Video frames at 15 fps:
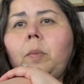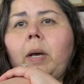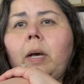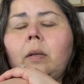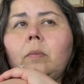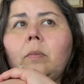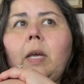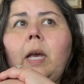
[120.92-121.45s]

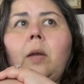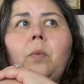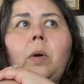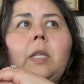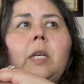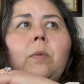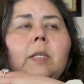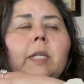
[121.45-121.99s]
bad. We had
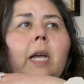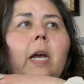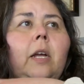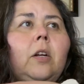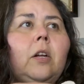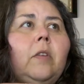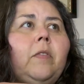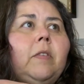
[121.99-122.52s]
one that was like
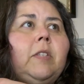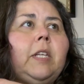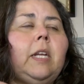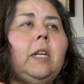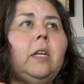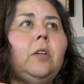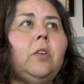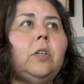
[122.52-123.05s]

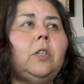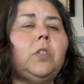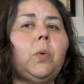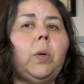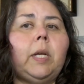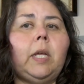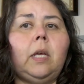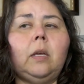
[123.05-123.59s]
115,
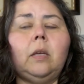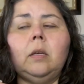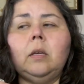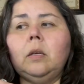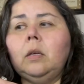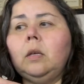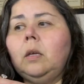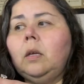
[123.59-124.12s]
120.
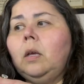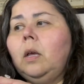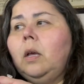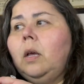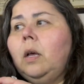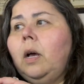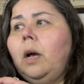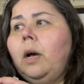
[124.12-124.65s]

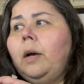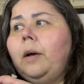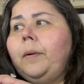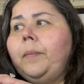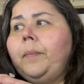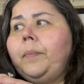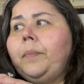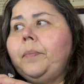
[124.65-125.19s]
No,
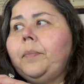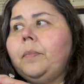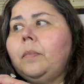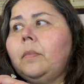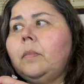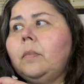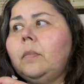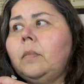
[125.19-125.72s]

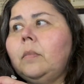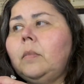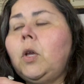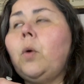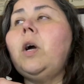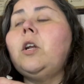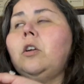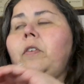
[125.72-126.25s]

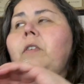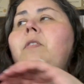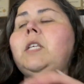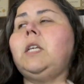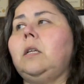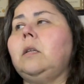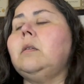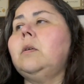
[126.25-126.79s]

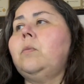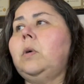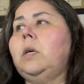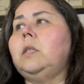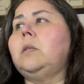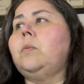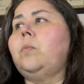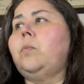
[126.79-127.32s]
115 it
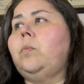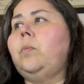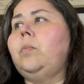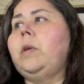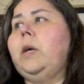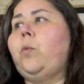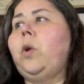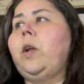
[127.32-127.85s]
was.
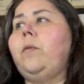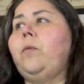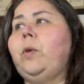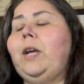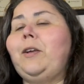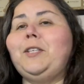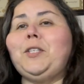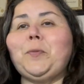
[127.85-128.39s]
Like when
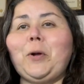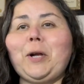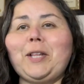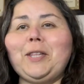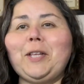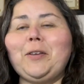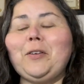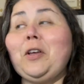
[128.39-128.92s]
I used to work
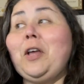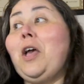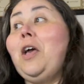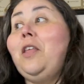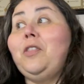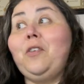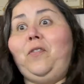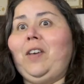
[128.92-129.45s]
at the
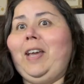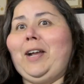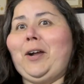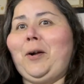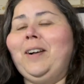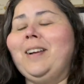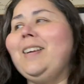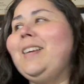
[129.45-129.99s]

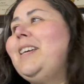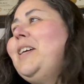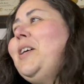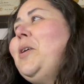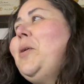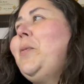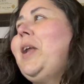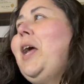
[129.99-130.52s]
fair,
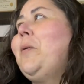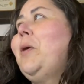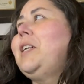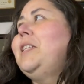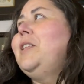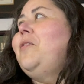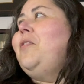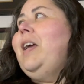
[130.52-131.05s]
when I
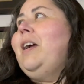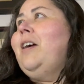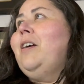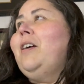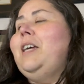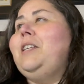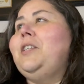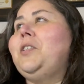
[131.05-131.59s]
worked in the
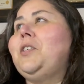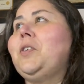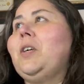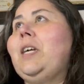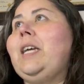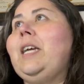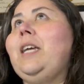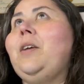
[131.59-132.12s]
fair
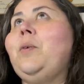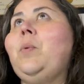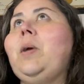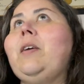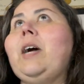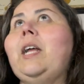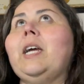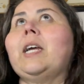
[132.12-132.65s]
industry,
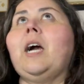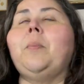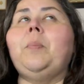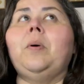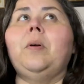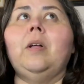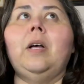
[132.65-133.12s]
we had a couple